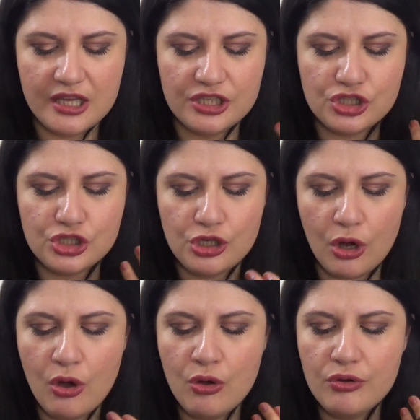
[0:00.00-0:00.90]
It's
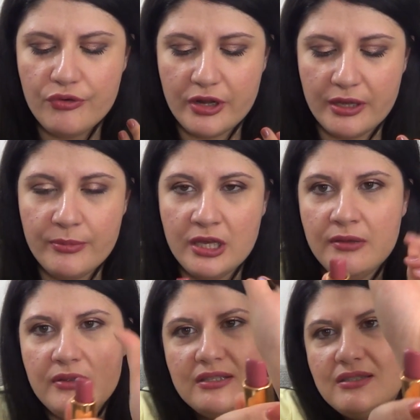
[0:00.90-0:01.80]
so
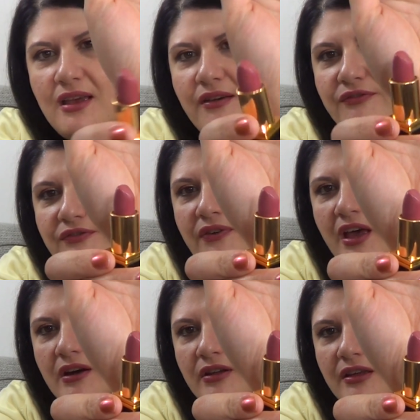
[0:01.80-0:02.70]
creamy. It's a
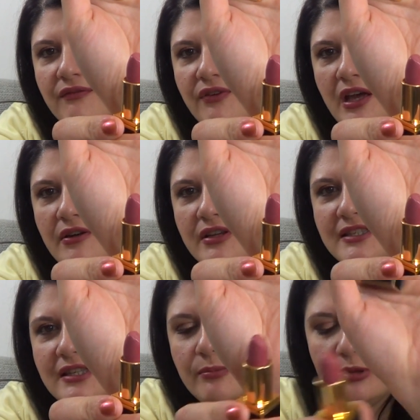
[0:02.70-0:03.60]
very, very
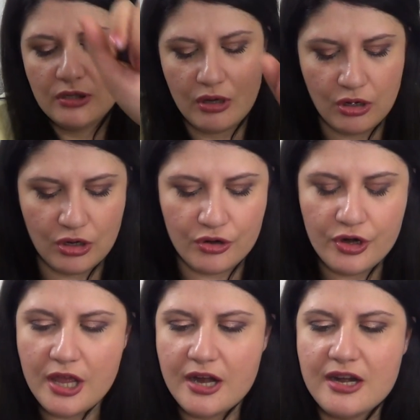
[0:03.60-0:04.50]
simple color.